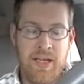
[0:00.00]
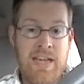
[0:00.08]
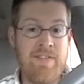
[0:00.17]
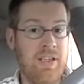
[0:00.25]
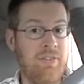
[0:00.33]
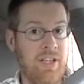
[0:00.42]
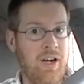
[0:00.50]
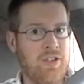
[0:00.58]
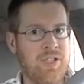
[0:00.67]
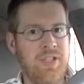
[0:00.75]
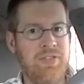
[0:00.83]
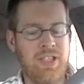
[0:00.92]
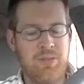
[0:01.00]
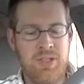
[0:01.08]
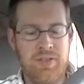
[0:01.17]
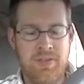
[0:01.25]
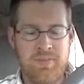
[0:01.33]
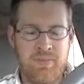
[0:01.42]
even if they are just the victims
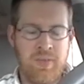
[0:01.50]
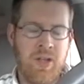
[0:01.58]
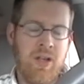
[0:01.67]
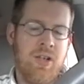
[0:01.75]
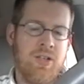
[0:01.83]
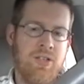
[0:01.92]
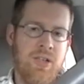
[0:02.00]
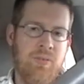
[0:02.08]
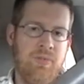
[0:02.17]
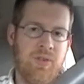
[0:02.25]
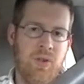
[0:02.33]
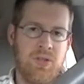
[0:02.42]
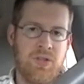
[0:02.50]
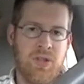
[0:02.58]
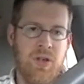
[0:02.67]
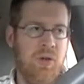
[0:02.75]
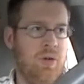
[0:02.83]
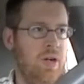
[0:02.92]
of it. Some folks,
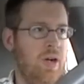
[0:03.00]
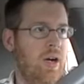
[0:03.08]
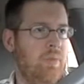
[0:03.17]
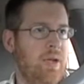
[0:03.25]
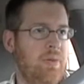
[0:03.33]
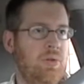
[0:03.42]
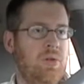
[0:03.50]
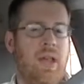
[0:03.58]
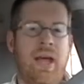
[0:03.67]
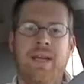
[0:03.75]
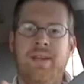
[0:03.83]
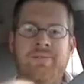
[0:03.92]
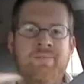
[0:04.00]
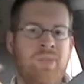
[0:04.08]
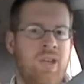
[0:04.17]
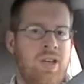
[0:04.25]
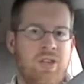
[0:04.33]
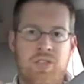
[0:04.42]
though, uh, people like
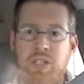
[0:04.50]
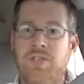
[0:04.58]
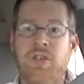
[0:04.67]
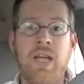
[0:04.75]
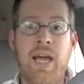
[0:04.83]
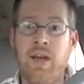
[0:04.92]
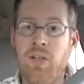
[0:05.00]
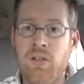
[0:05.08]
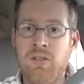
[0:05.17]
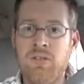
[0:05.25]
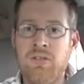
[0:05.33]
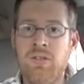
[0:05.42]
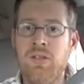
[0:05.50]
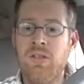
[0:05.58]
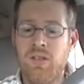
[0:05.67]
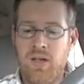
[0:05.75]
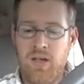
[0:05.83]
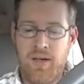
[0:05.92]
Jennifer Kale,
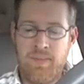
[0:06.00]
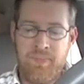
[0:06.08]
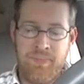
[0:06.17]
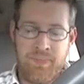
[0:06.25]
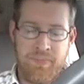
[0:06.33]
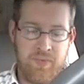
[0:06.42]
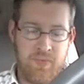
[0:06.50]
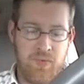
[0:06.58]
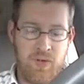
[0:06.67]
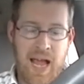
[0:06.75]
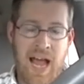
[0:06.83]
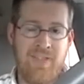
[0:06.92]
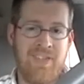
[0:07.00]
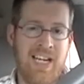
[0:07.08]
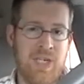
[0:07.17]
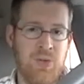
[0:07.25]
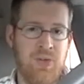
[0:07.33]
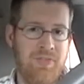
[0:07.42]
um, have
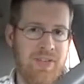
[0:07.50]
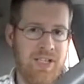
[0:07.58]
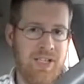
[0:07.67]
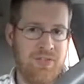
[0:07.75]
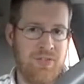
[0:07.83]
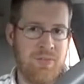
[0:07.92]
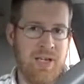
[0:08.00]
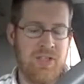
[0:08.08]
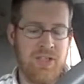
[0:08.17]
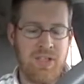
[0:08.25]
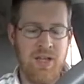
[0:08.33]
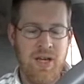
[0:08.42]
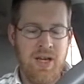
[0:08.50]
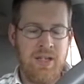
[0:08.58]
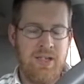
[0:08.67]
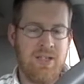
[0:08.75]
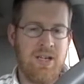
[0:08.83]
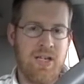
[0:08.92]
natural affinities for magic.
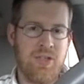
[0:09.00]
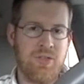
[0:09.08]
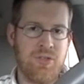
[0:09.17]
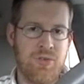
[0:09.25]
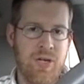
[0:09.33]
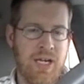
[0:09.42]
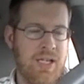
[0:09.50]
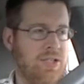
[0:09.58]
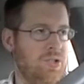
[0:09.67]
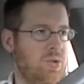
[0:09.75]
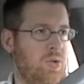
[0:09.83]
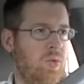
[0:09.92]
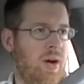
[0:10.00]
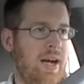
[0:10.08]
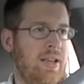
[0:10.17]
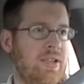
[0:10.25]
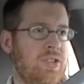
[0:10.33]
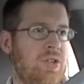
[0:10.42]
Doctor Strange,
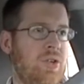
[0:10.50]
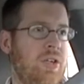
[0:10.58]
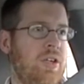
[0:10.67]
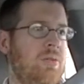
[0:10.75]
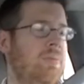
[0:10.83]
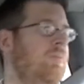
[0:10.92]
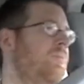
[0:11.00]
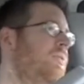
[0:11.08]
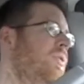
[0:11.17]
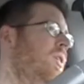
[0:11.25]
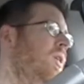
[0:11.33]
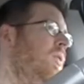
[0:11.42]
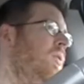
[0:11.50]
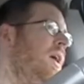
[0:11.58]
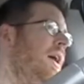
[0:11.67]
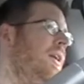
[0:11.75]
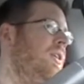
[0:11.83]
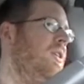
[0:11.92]
while it took him a
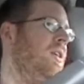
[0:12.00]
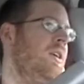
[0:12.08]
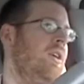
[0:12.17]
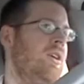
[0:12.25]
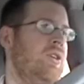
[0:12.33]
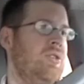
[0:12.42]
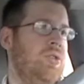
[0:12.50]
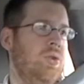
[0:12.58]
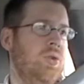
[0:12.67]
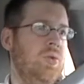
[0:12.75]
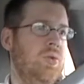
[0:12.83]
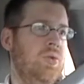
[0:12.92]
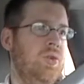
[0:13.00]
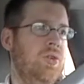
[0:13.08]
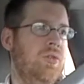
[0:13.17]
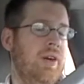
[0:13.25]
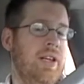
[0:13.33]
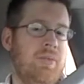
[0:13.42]
while to
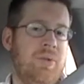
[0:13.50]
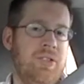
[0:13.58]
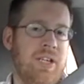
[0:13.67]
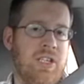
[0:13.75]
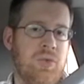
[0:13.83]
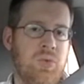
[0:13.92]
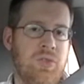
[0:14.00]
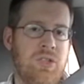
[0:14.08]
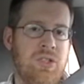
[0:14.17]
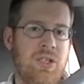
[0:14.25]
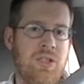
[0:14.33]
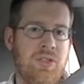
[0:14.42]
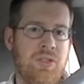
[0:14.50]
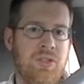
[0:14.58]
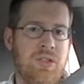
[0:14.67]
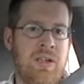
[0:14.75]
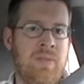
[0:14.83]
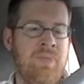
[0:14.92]
develop his actual skills,